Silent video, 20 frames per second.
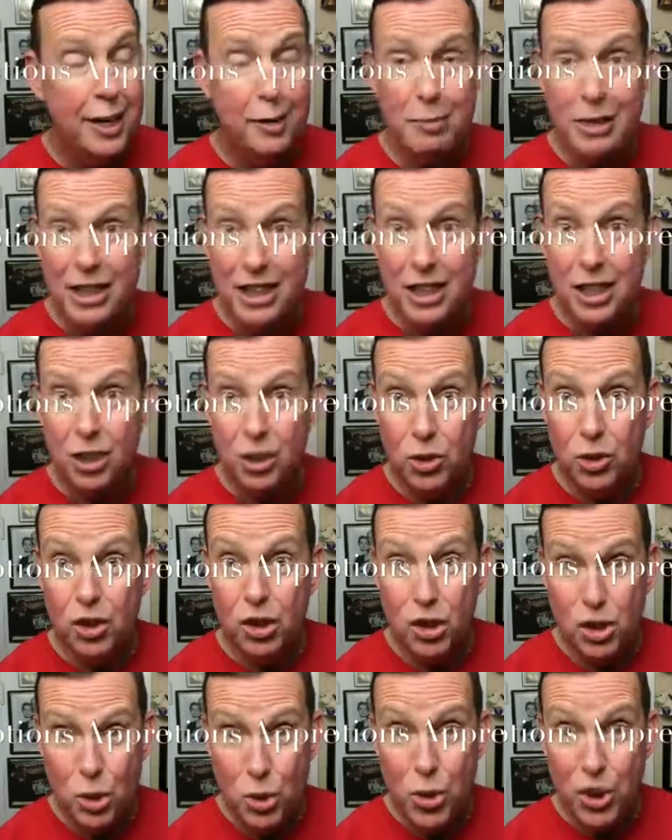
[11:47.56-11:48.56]
I'm getting close
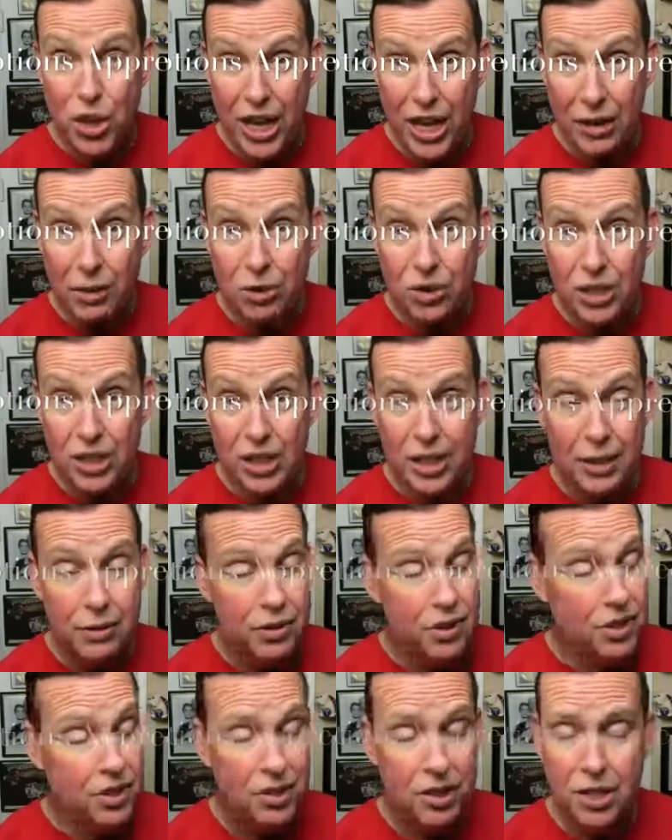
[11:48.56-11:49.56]
to 2,000 now.
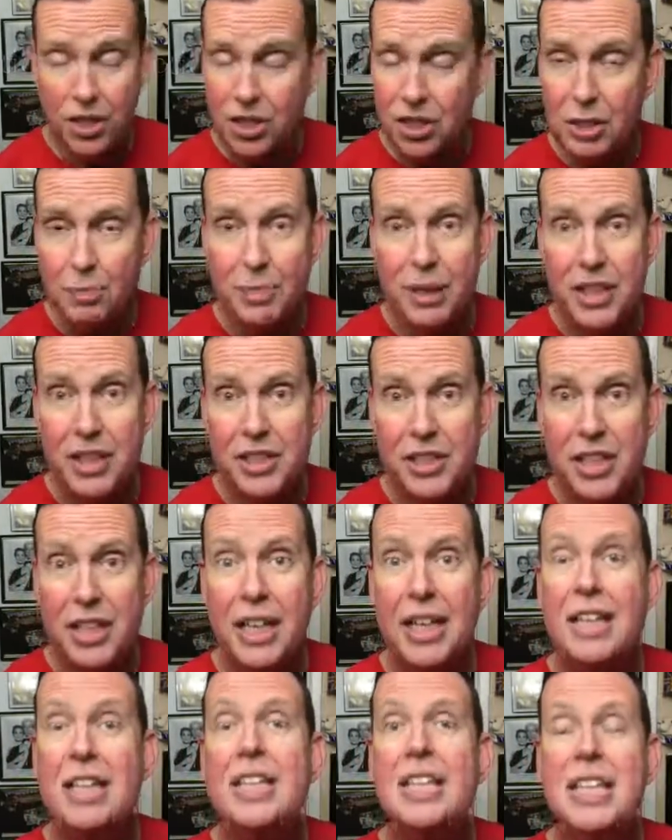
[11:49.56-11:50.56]
It's just
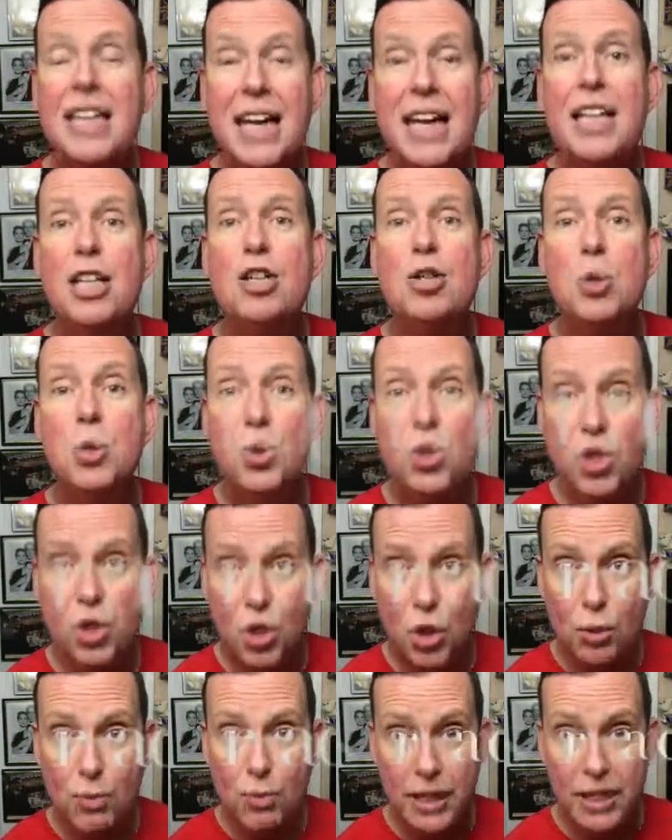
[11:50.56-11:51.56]
amazing, and thank you
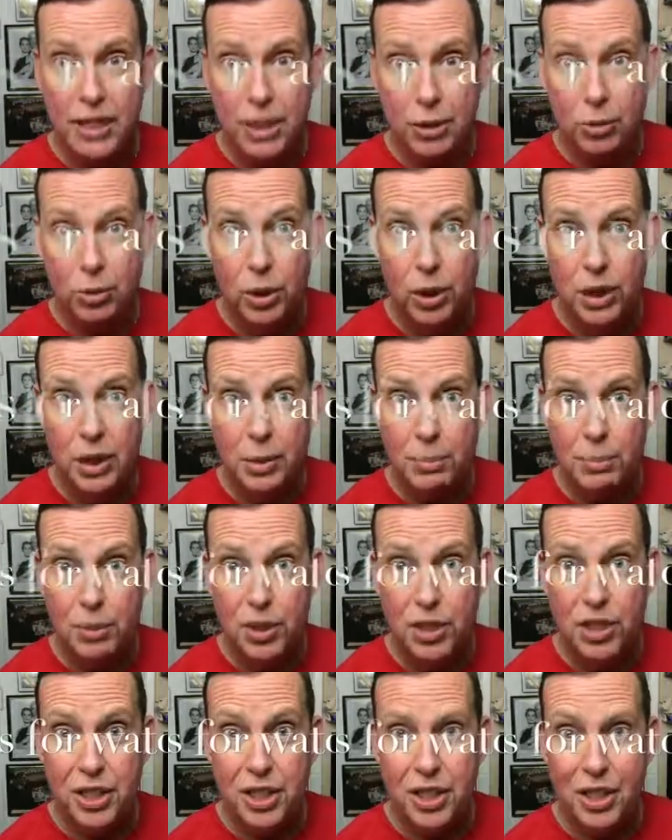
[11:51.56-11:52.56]
so much. I really
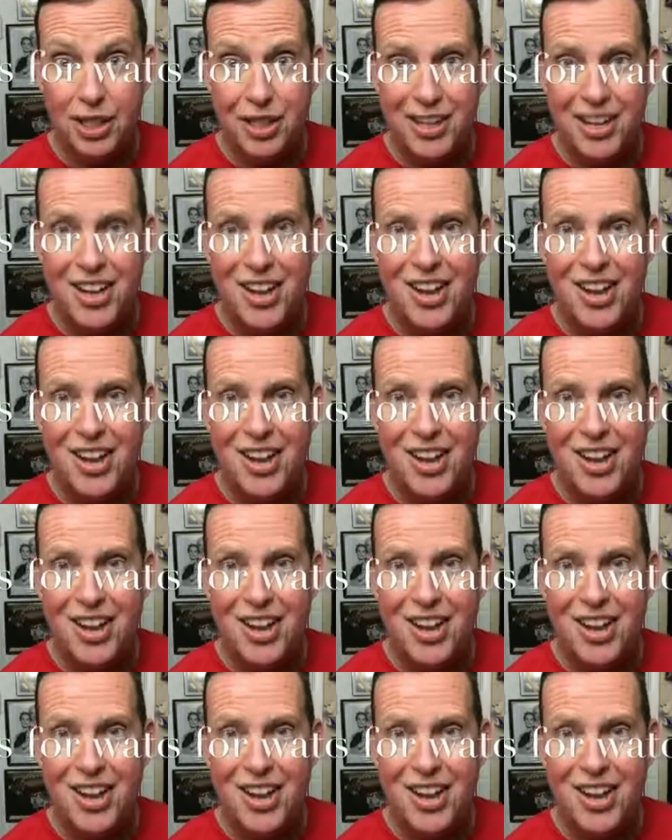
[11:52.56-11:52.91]
appreciate it.